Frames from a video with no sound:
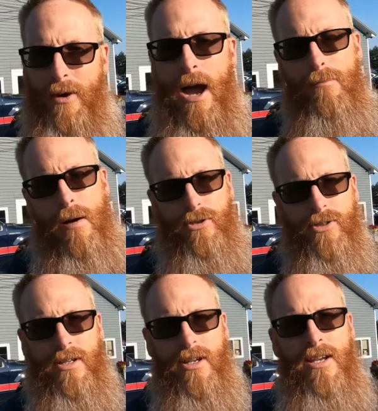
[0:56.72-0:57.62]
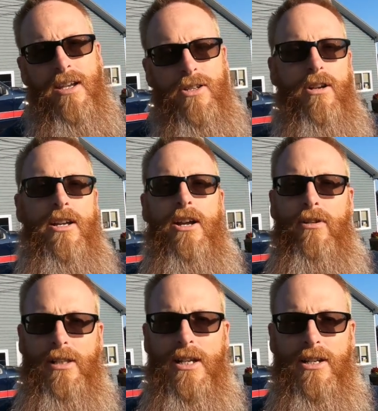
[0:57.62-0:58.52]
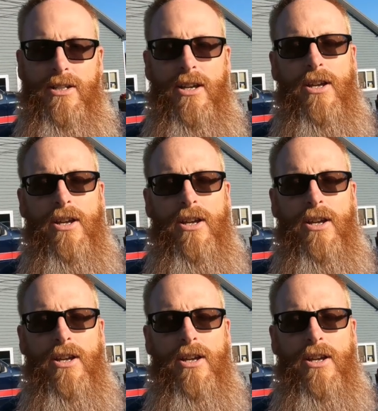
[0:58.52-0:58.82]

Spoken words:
up Bubbles is gonna get released.